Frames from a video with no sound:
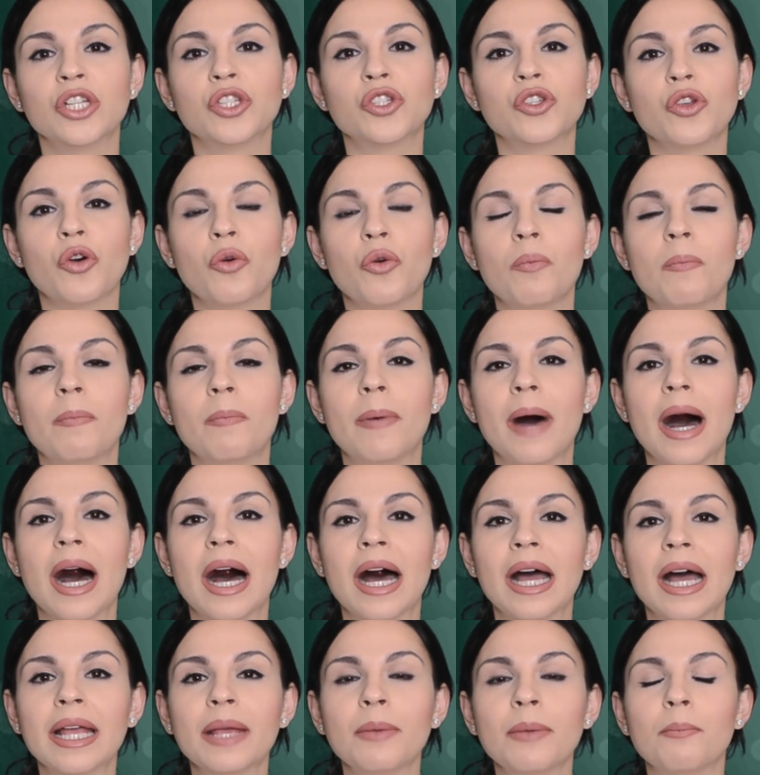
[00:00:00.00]
So
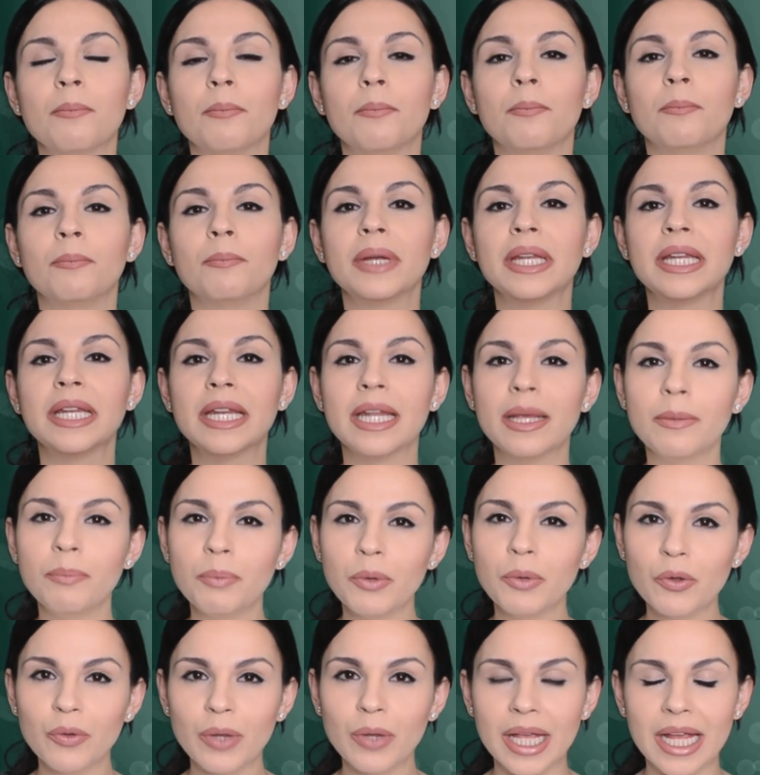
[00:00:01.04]
by
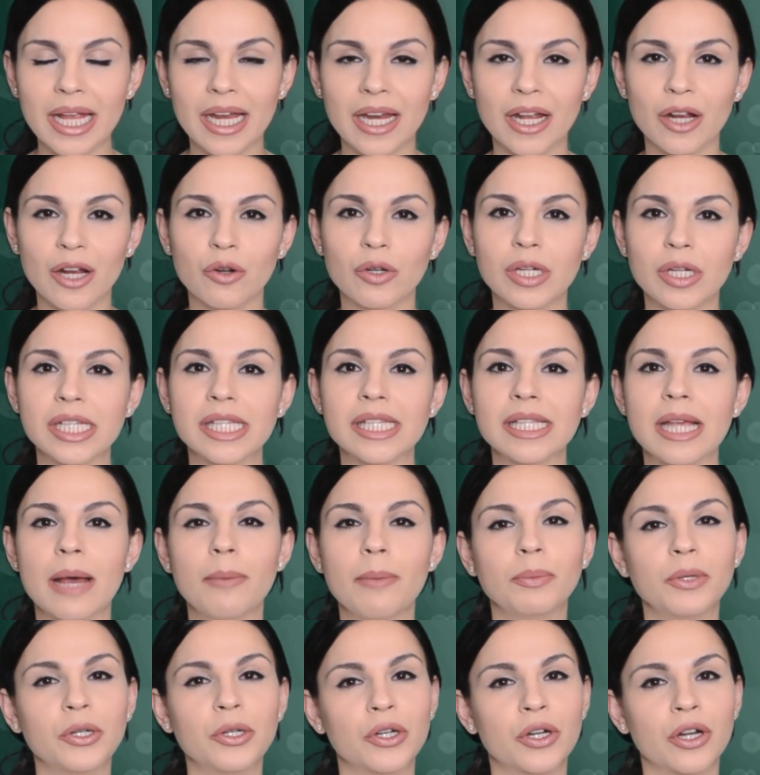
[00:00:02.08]
manipulating
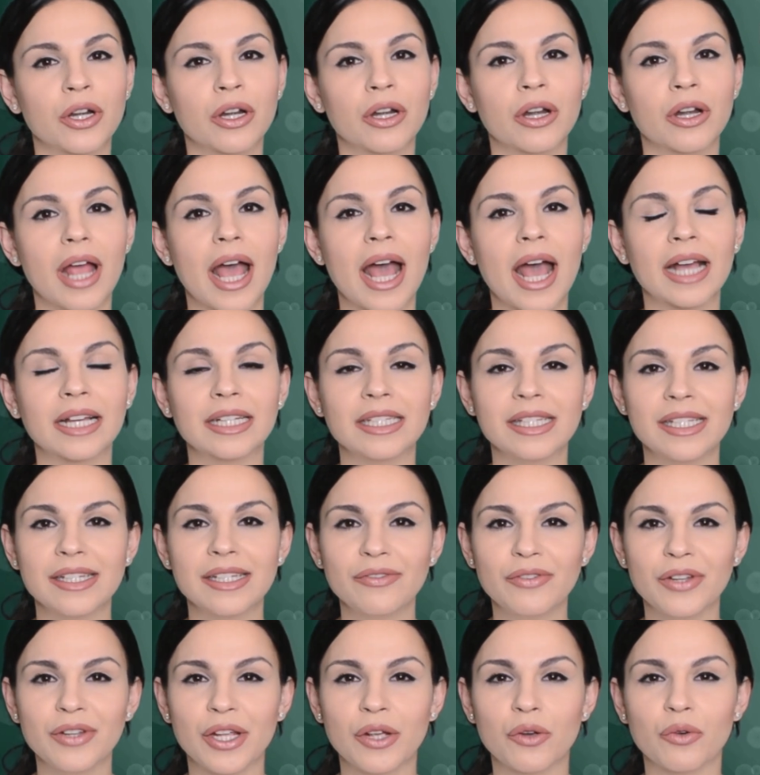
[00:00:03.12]
receptor
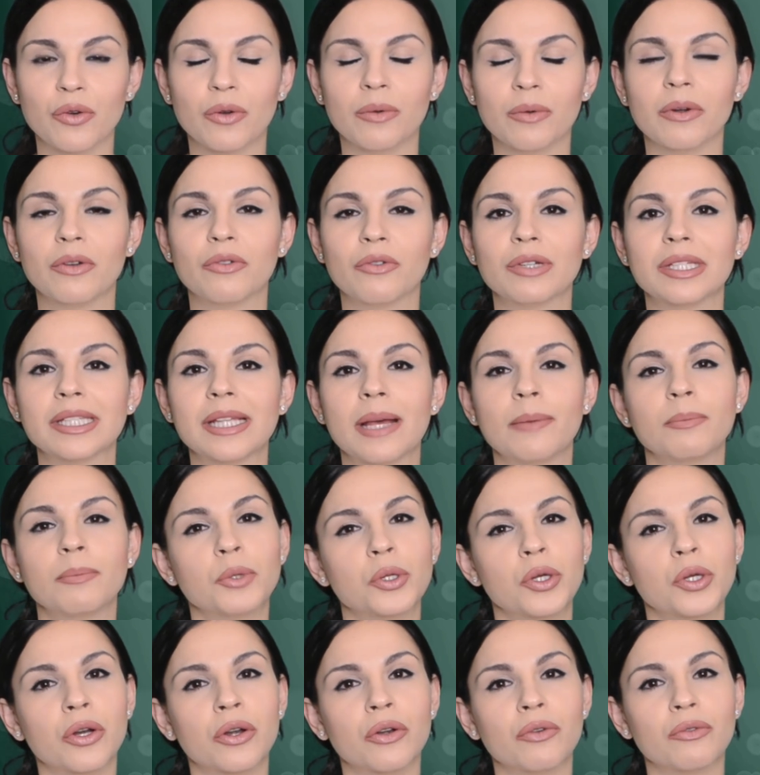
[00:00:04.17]
activity or
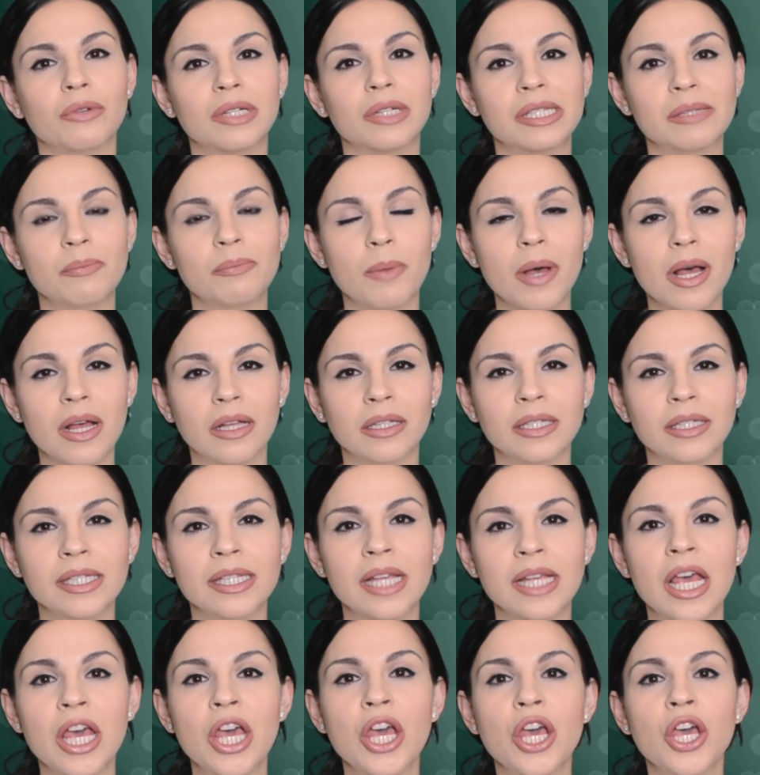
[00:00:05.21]
receptor
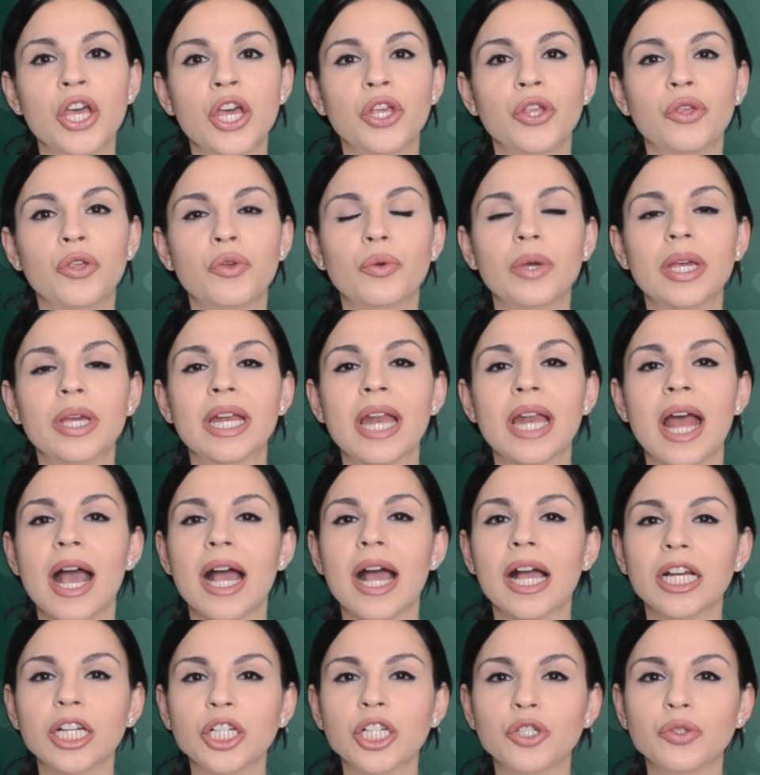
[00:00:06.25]
response, you can
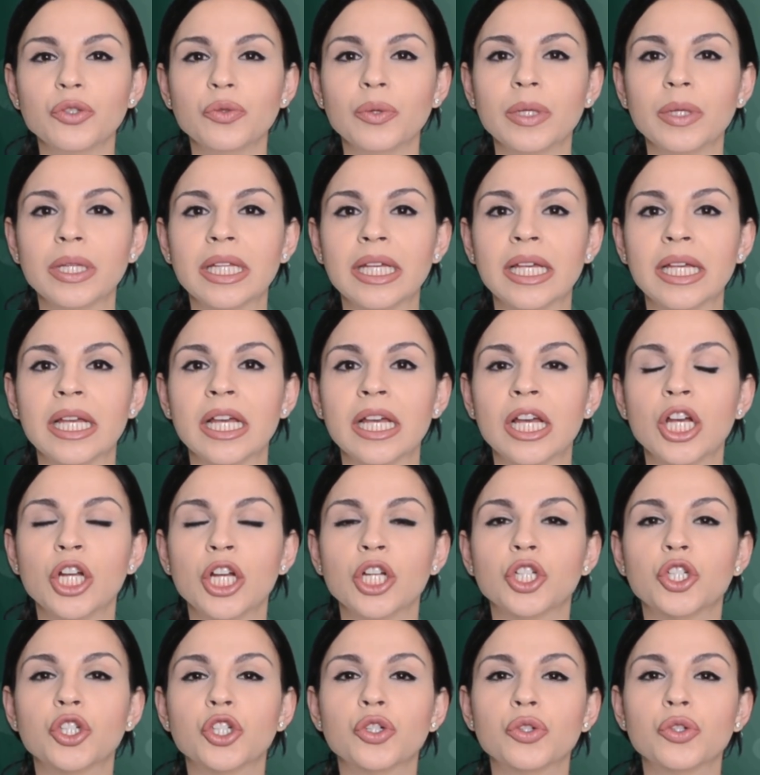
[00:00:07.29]
actually
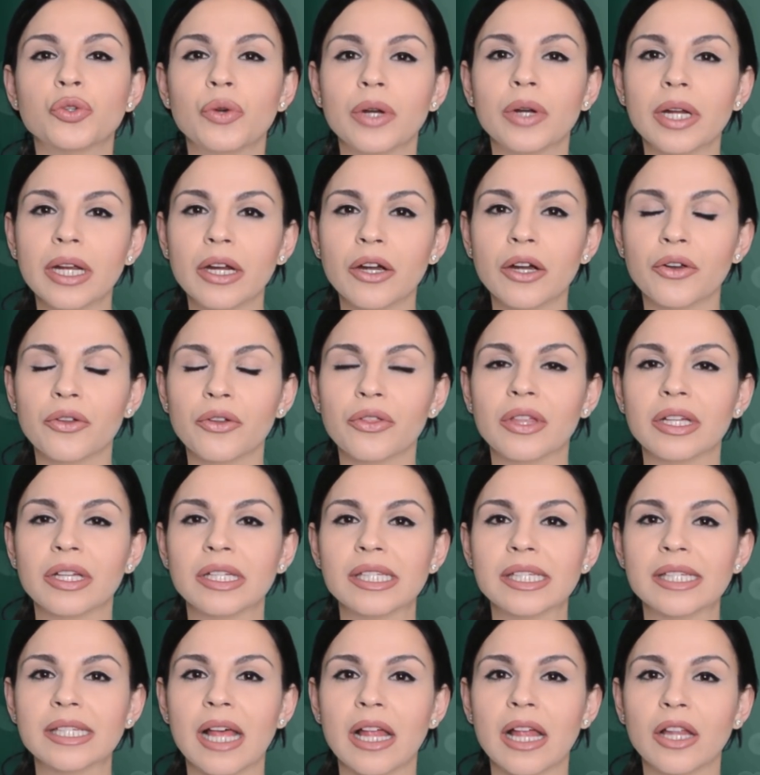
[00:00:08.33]
trigger the
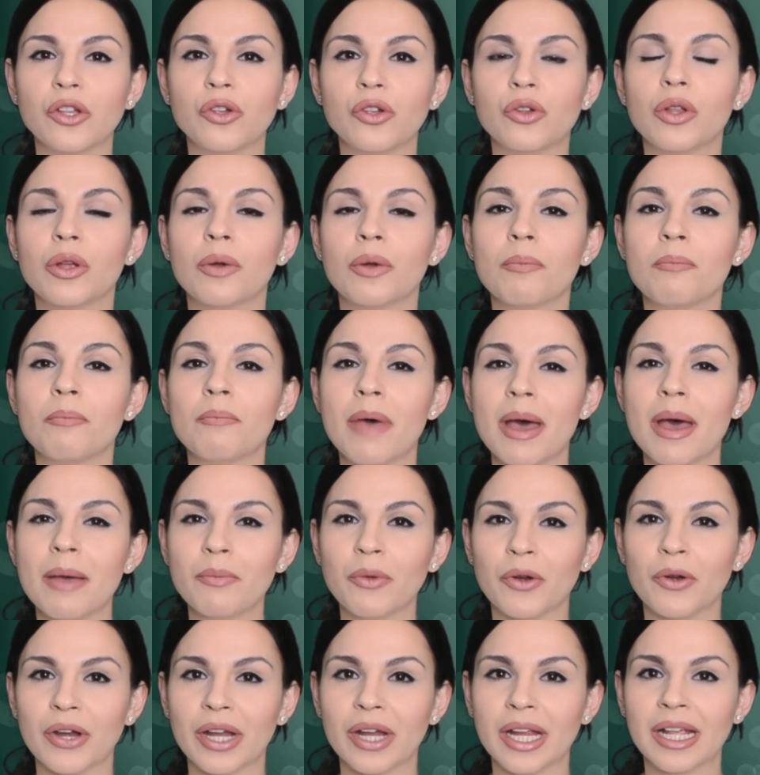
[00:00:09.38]
cellular
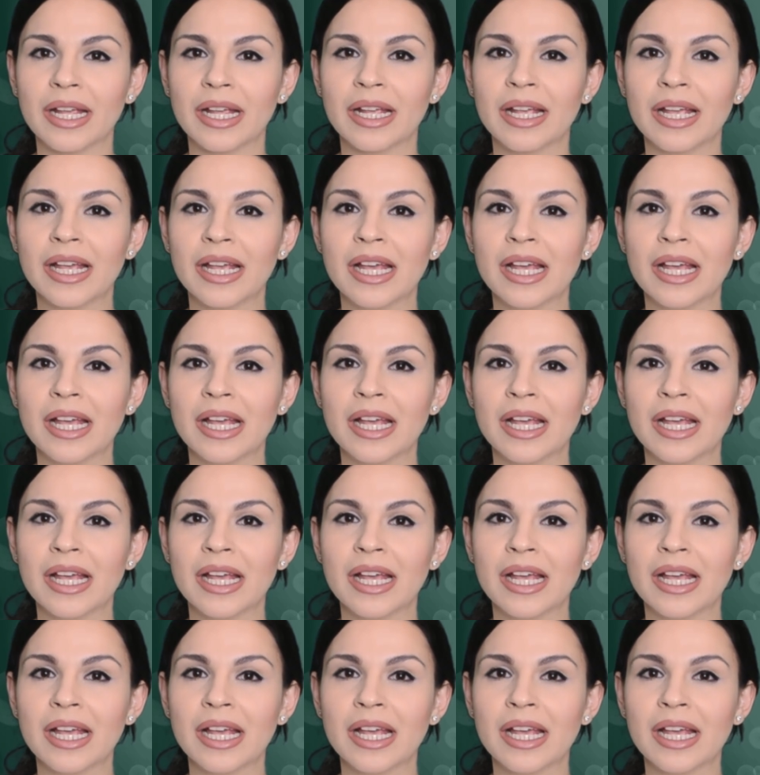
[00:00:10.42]
memory.